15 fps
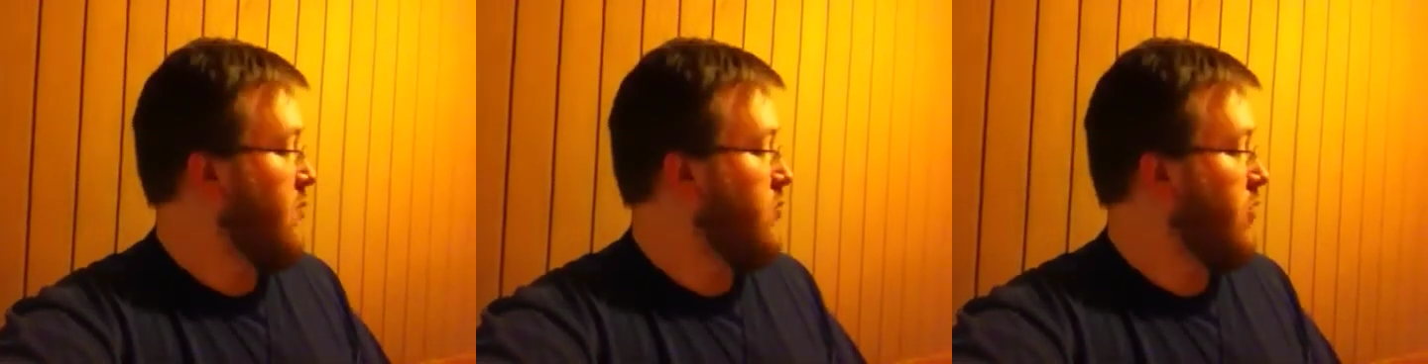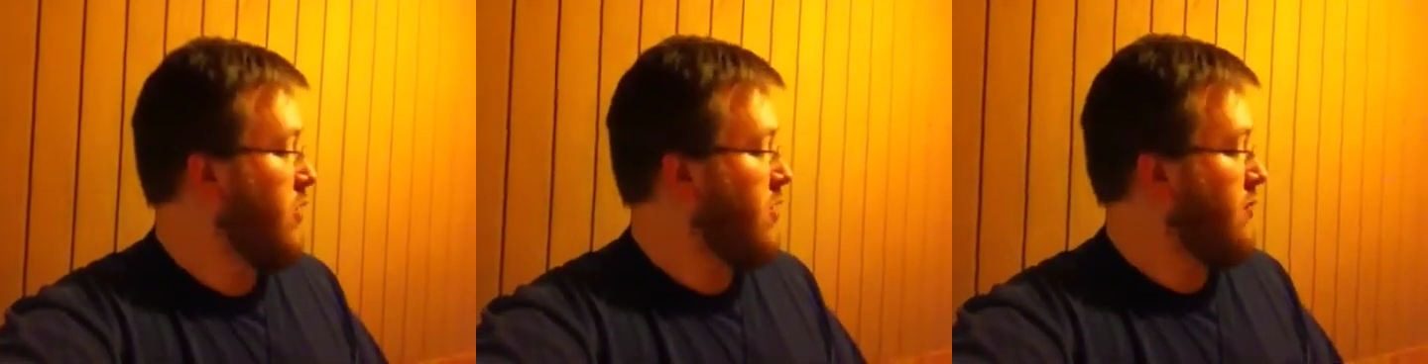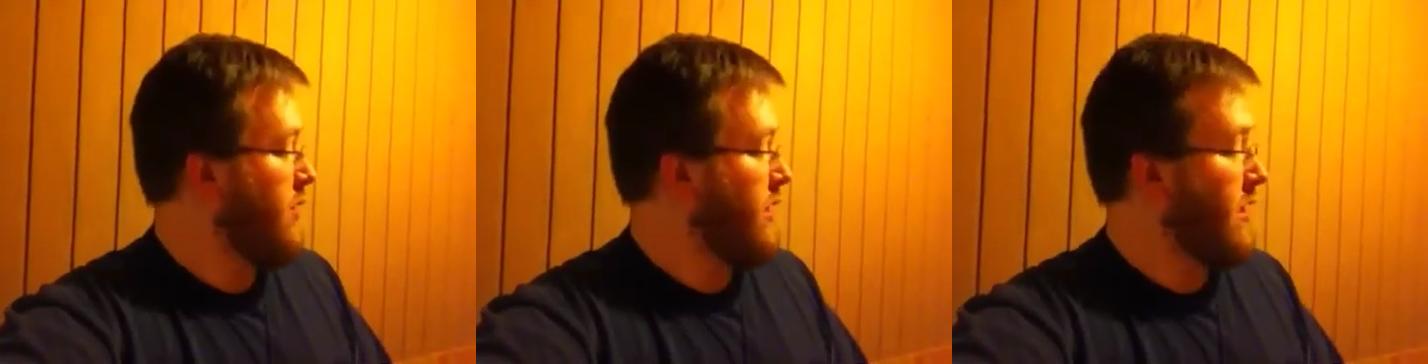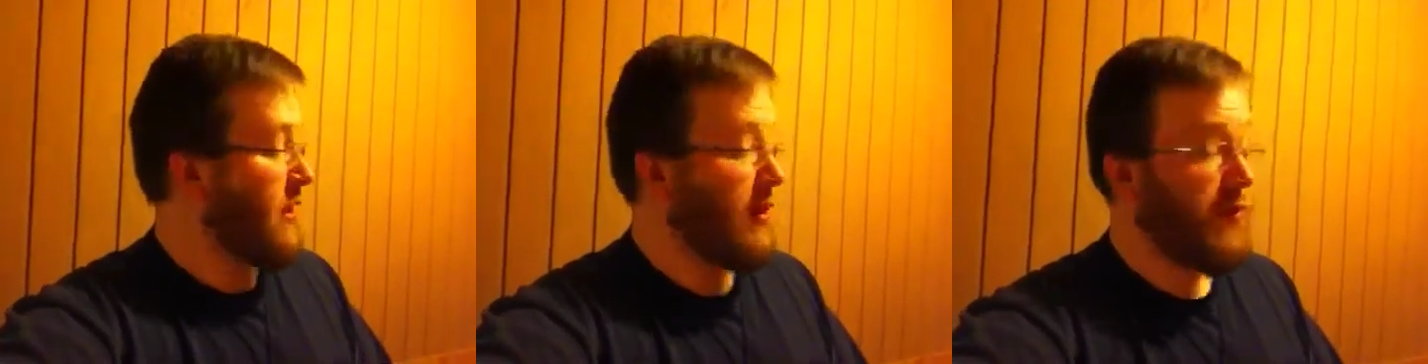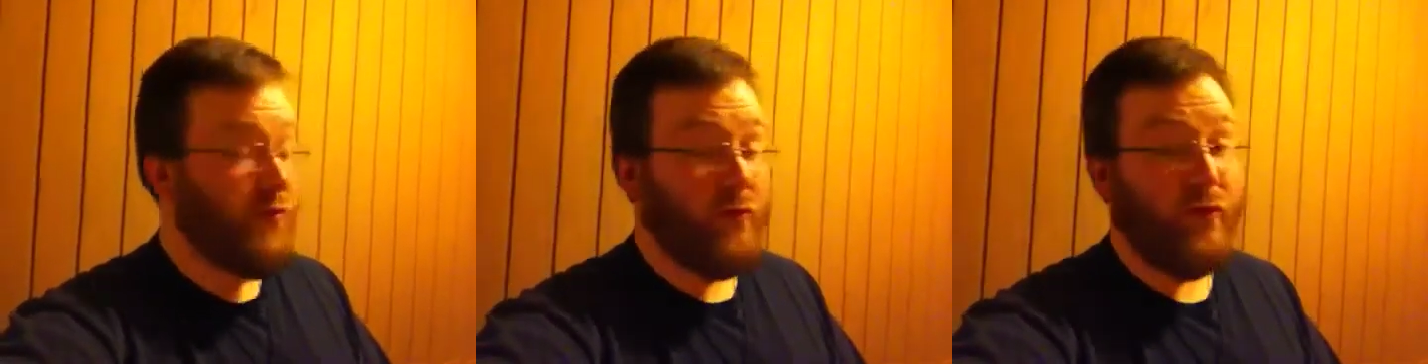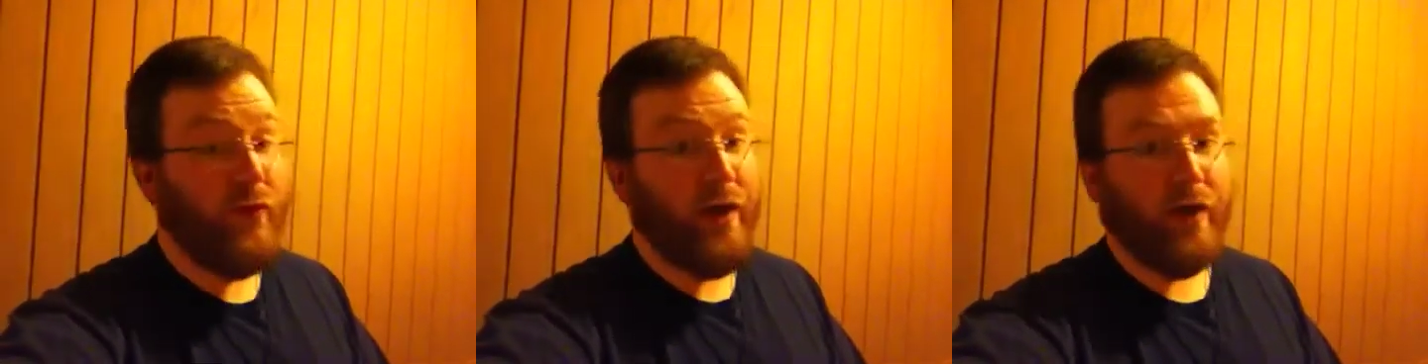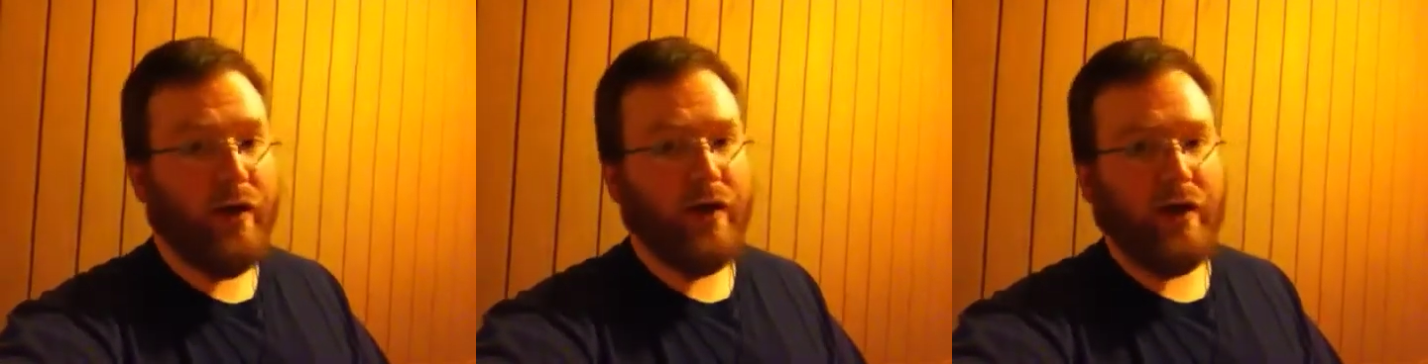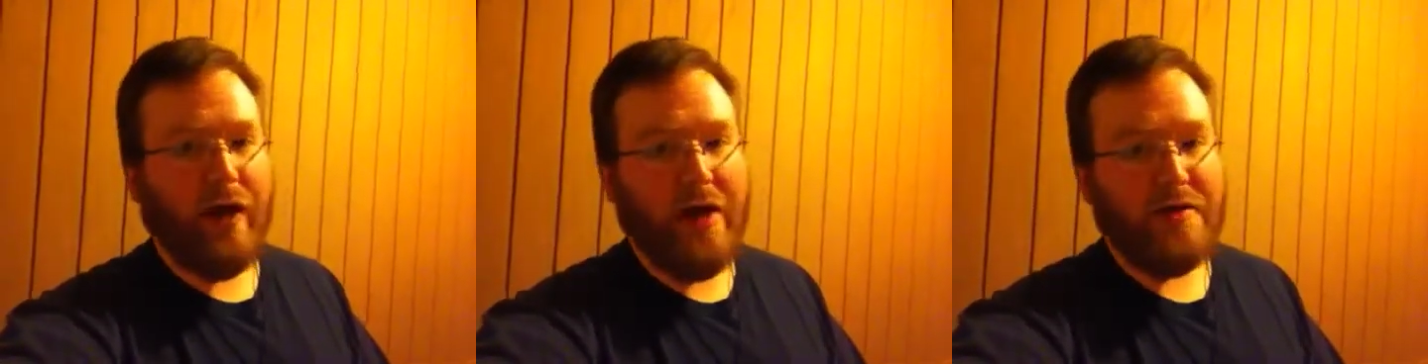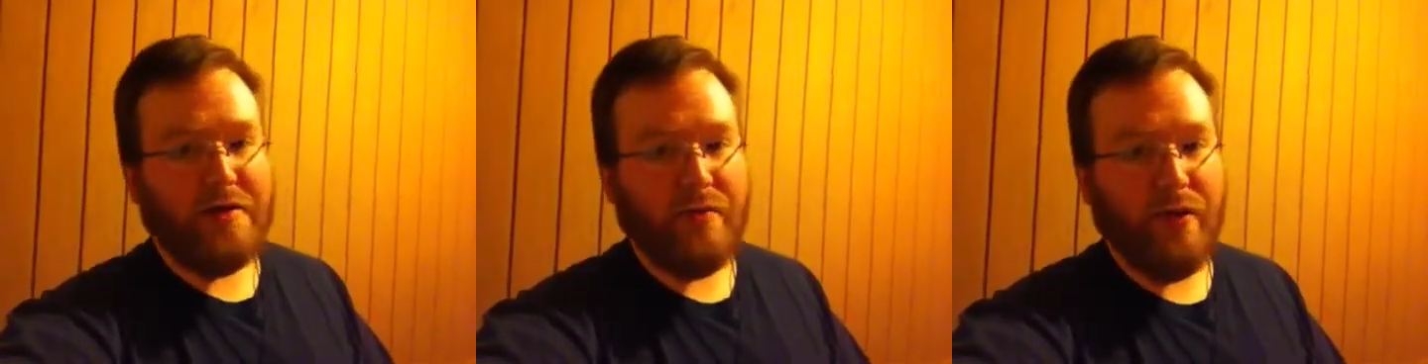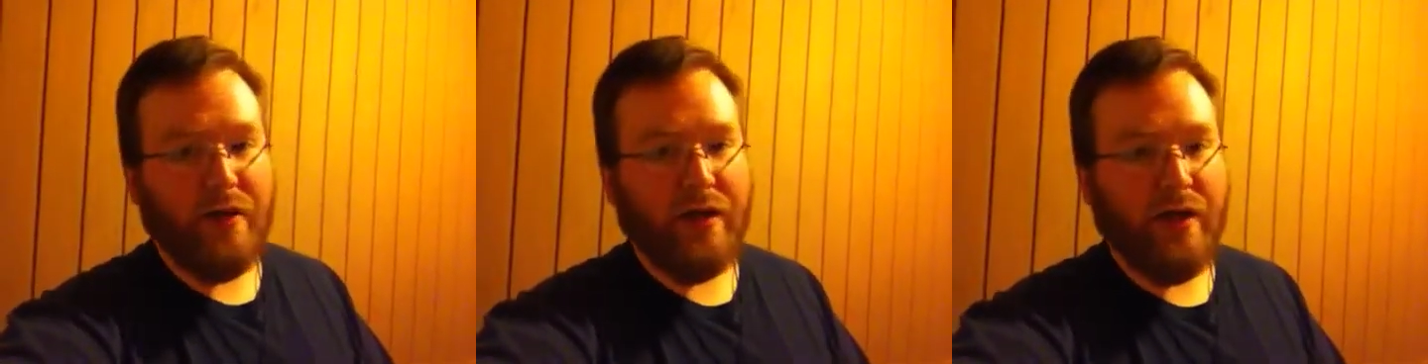brought him in very
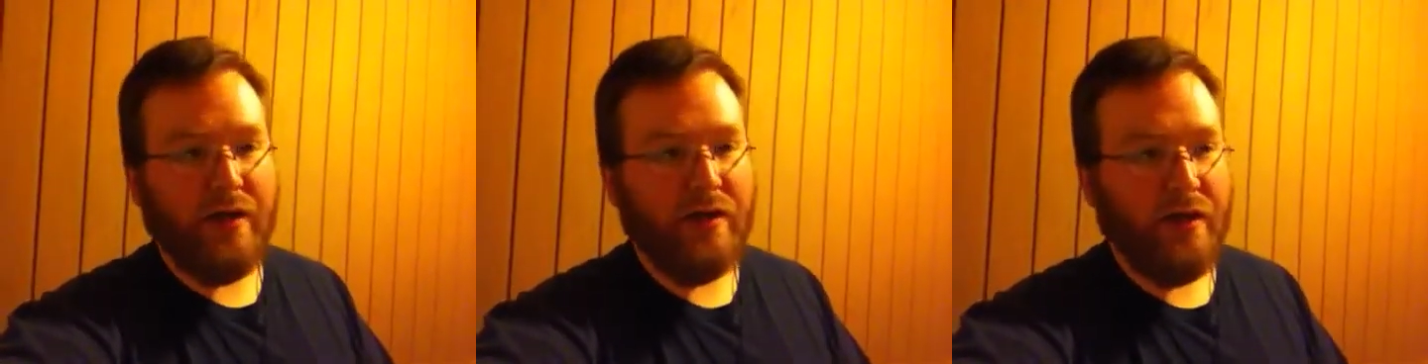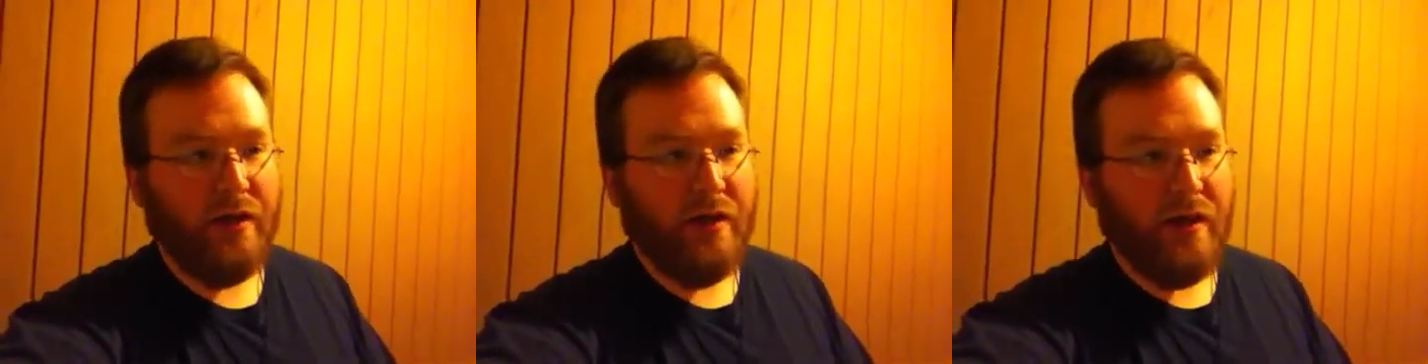last minute,